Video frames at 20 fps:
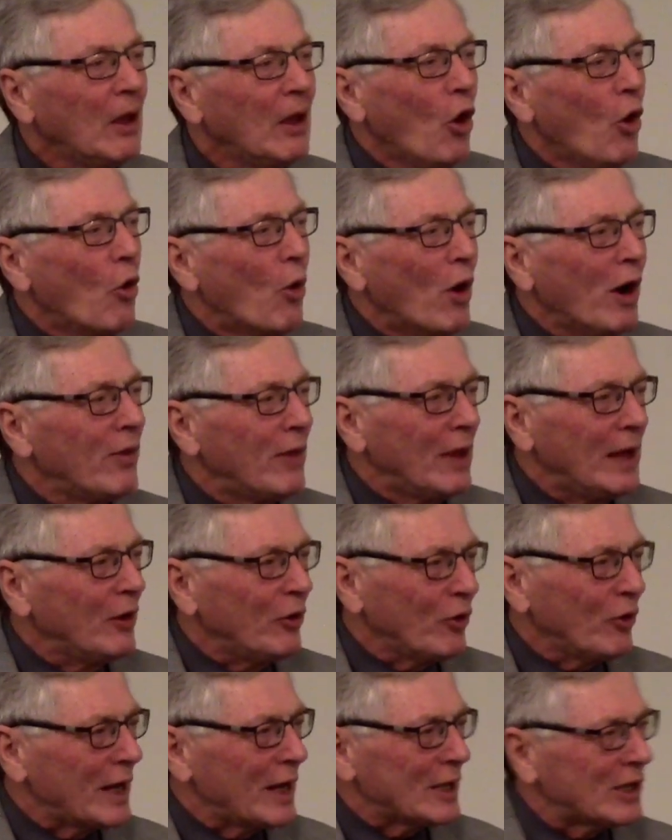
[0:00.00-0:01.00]
One of the
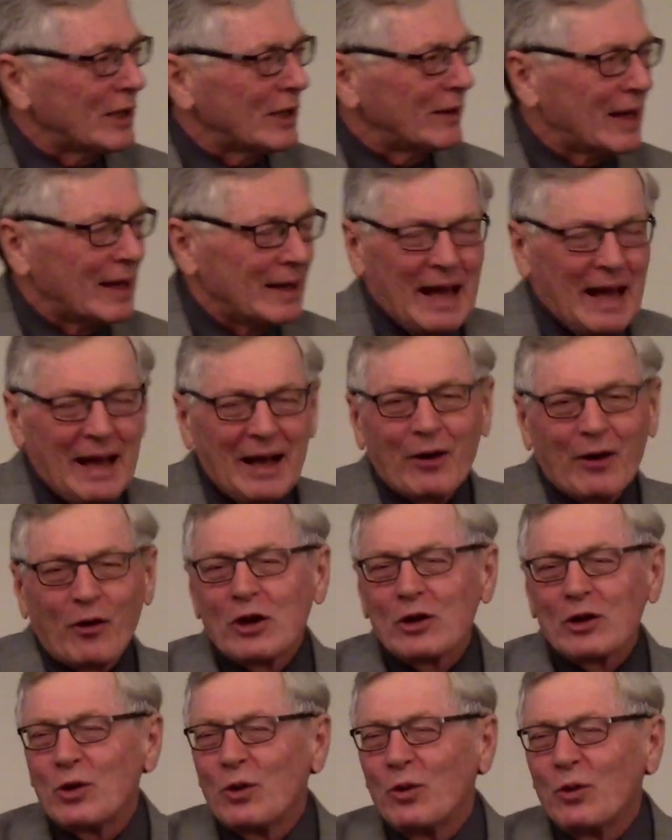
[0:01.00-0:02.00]
interesting things, of
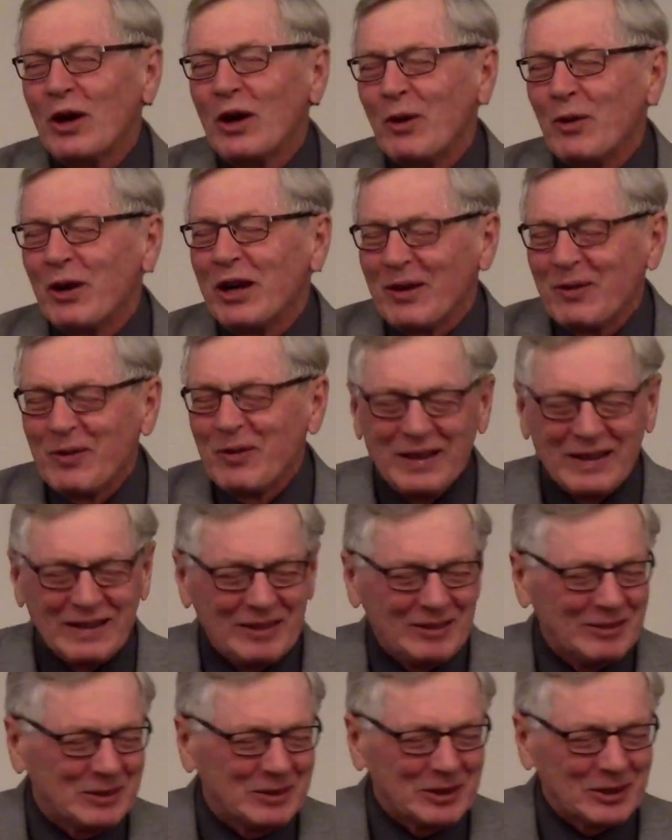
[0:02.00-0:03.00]
course, we're
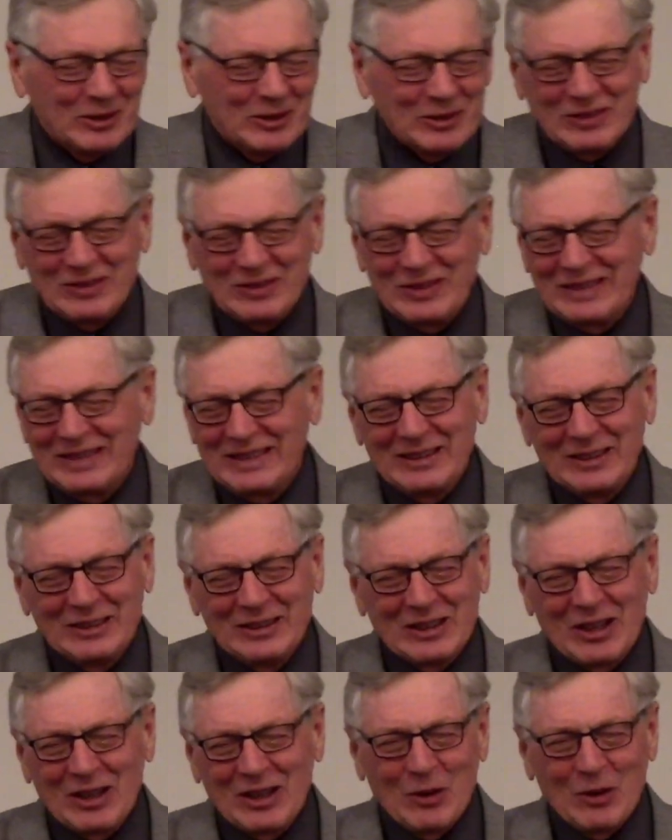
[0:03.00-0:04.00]

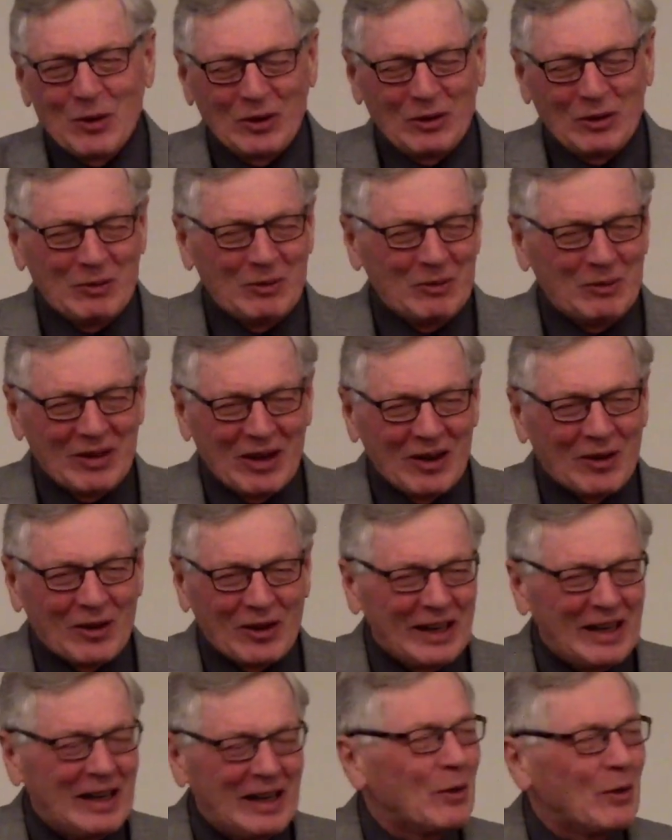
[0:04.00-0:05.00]
not going
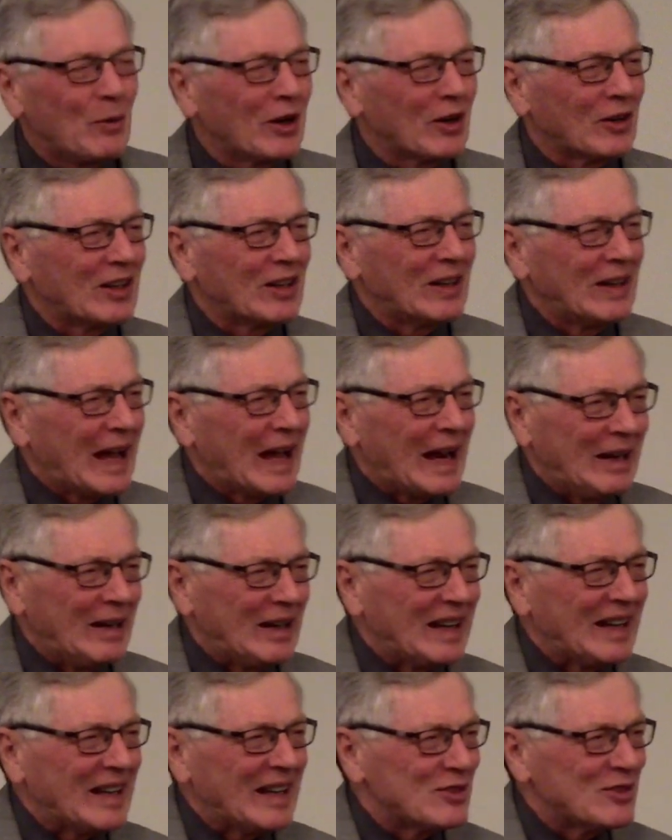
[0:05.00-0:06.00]
hardly anywhere tonight
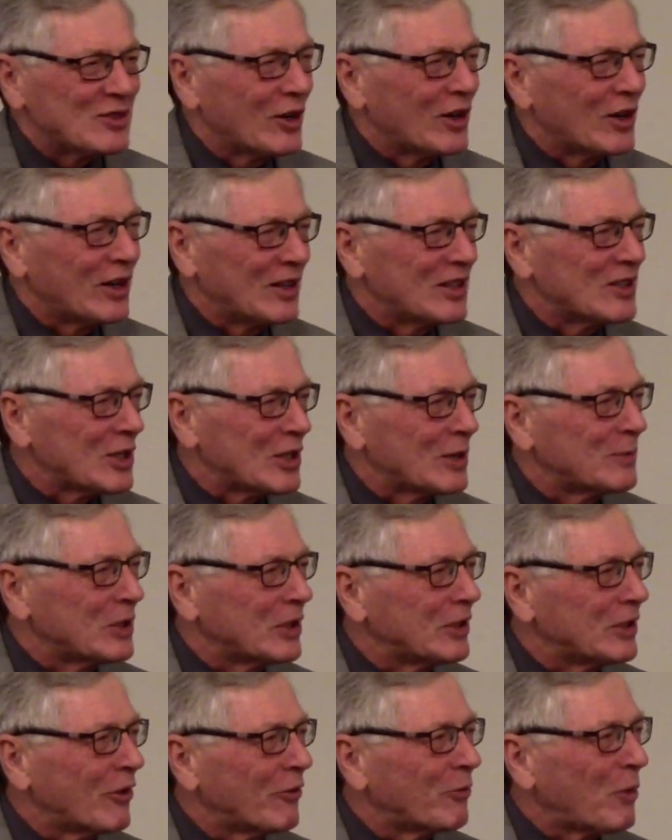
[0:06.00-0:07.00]
concerning the
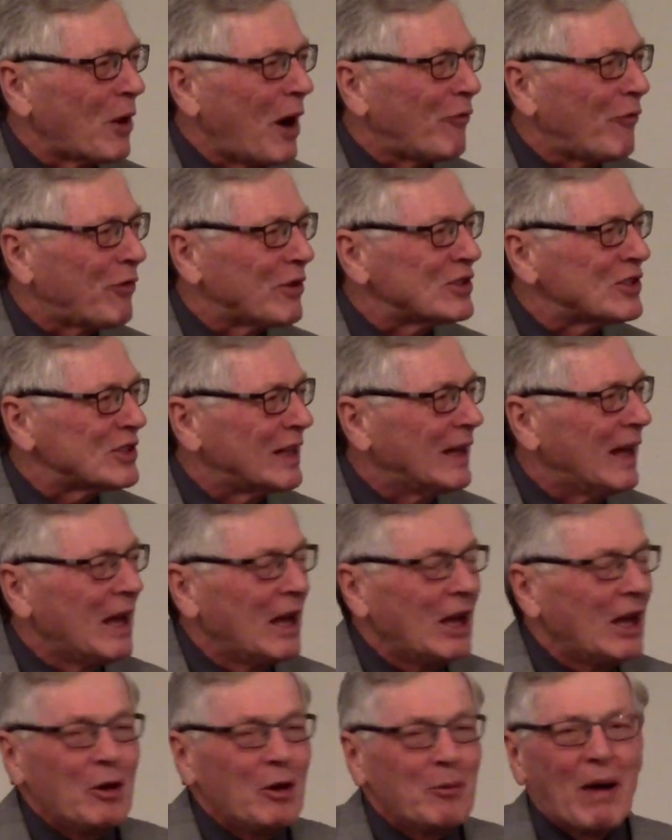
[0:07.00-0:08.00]
subject of prophecy,
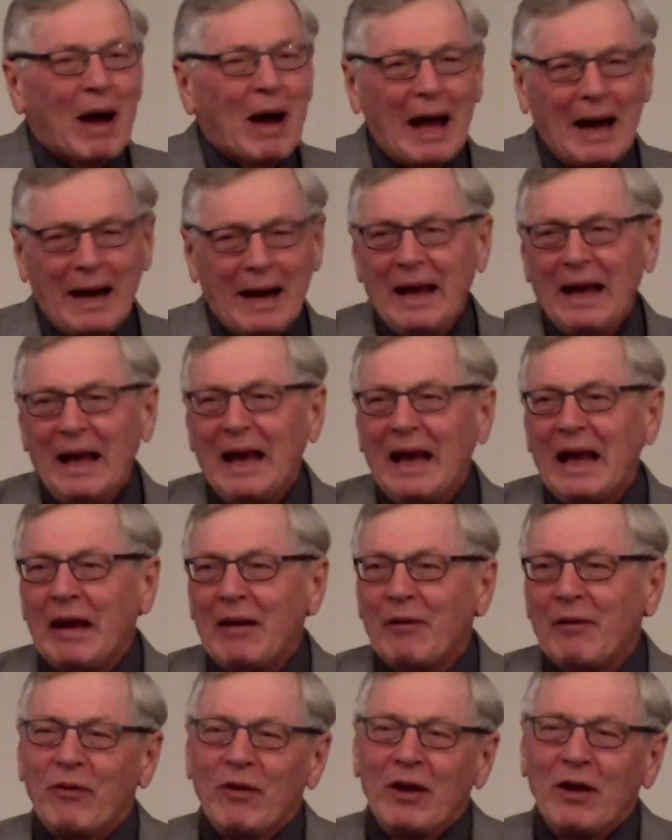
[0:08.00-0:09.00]
but
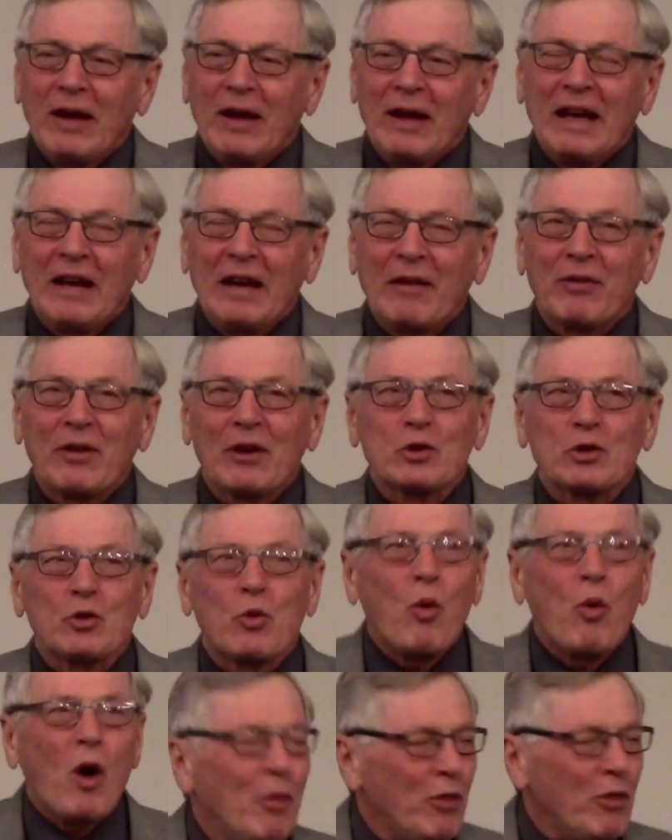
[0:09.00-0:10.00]
if there's
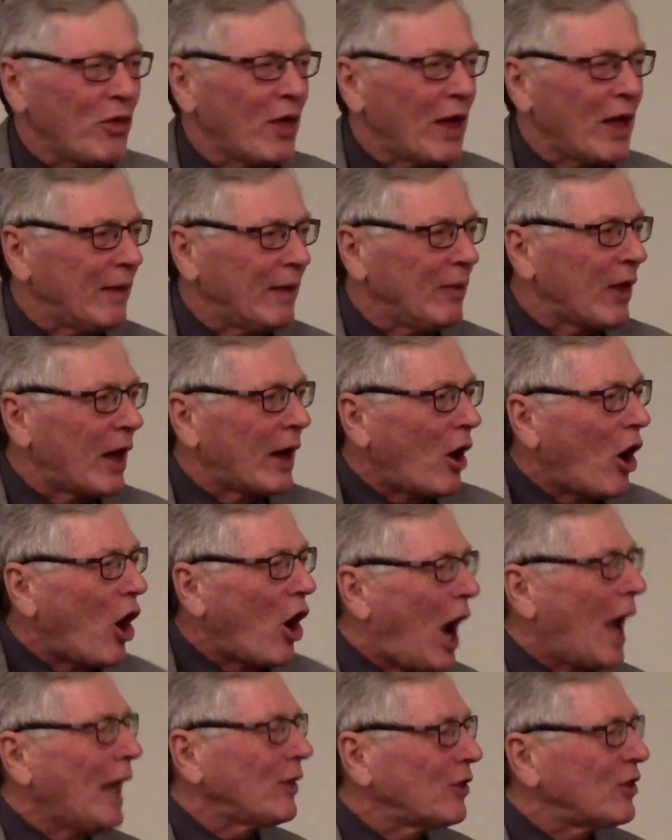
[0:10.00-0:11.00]
one thing that
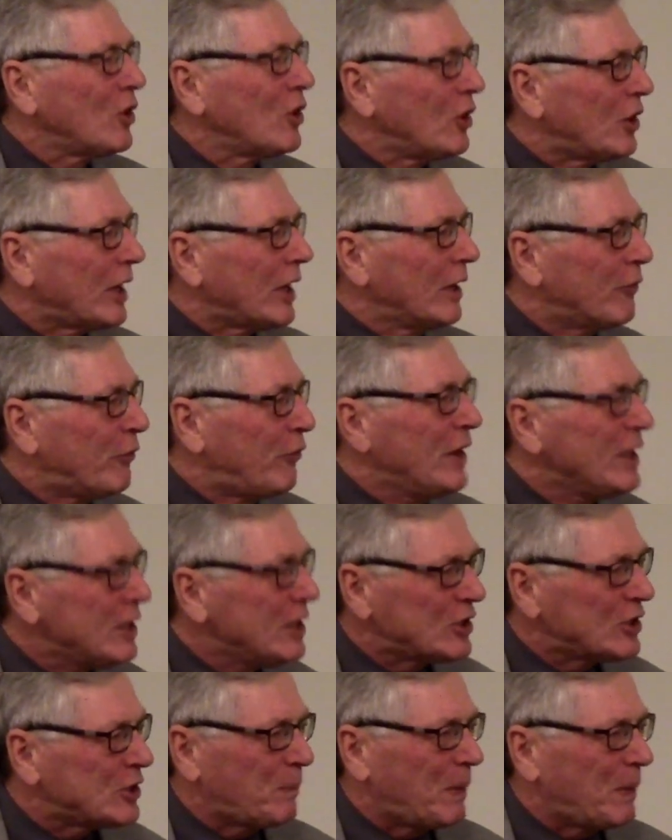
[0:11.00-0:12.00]
ought to
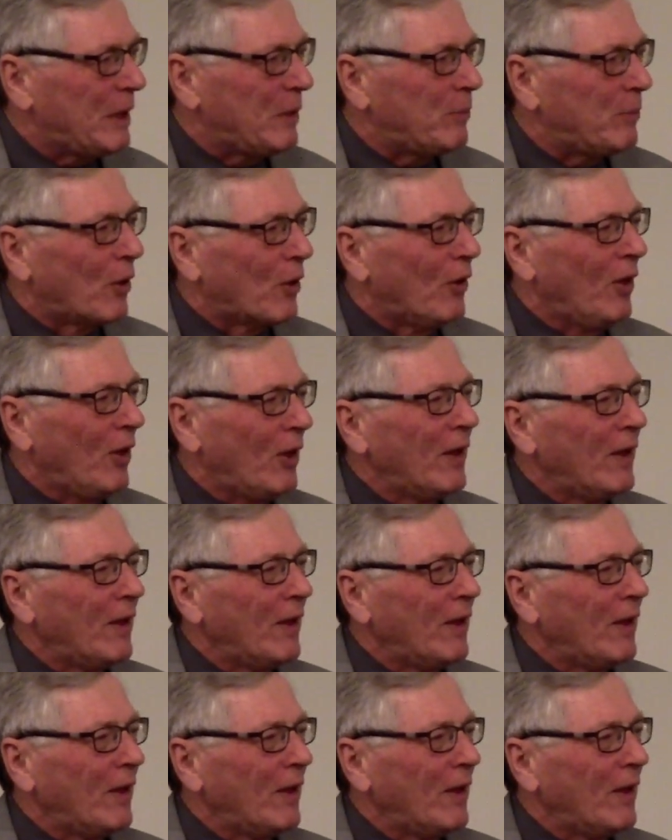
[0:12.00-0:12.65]
convince people